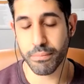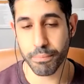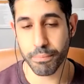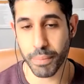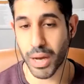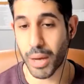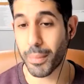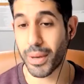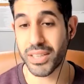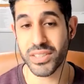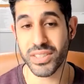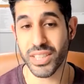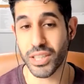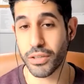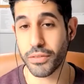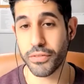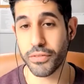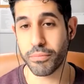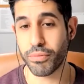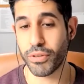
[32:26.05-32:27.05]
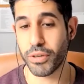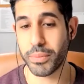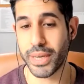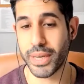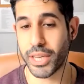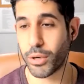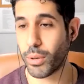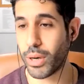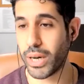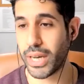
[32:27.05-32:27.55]
by myself
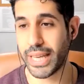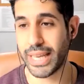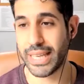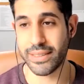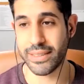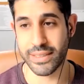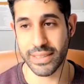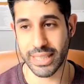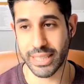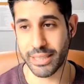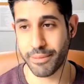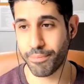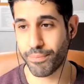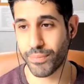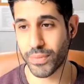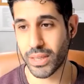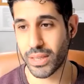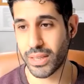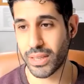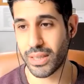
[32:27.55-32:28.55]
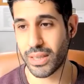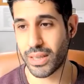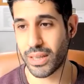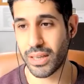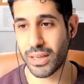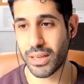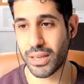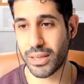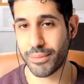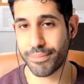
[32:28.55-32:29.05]
probably quite easily.
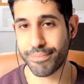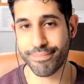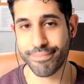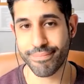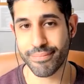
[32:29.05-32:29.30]
And